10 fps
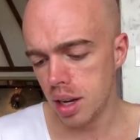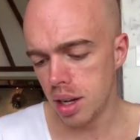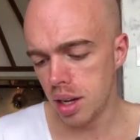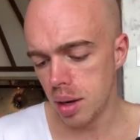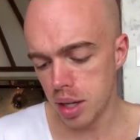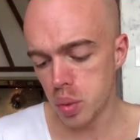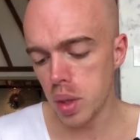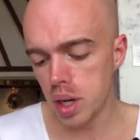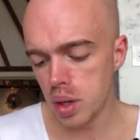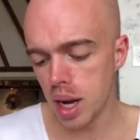as
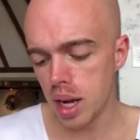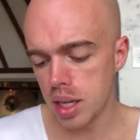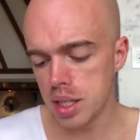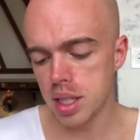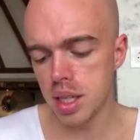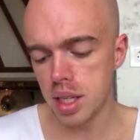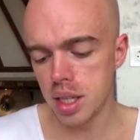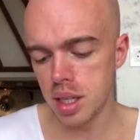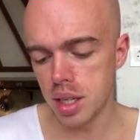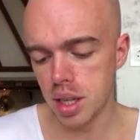well as
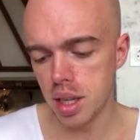the